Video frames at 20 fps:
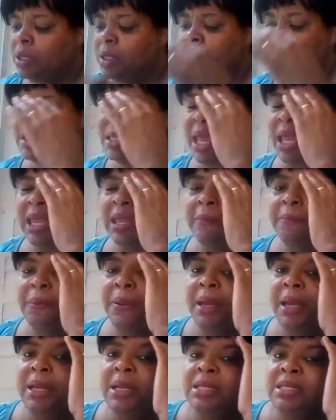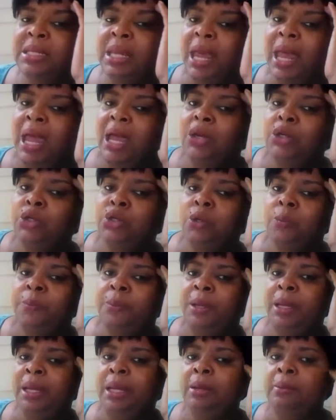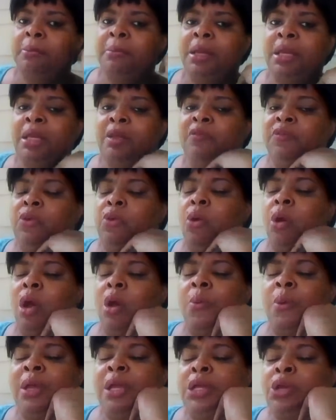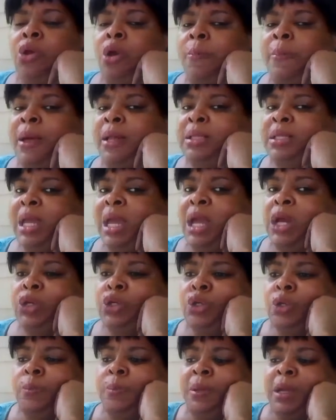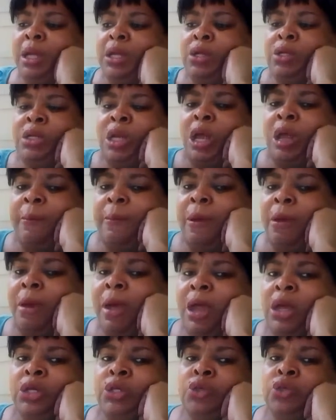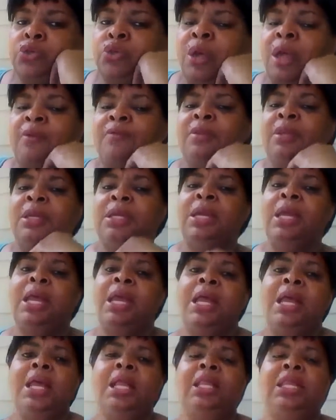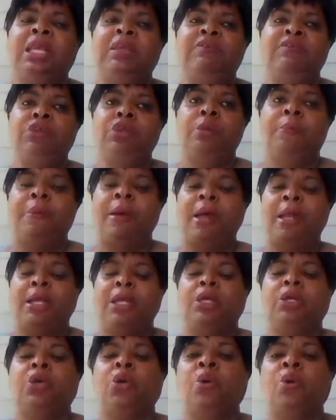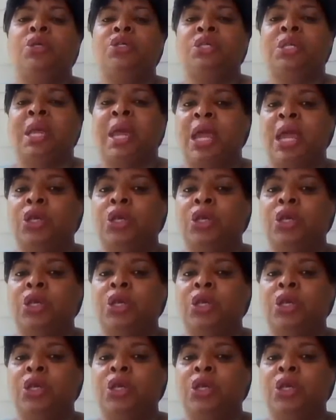The second plane is the astral plane. Many of you already know about the astral plane. You talk about astral traveling, leaving your body and going to the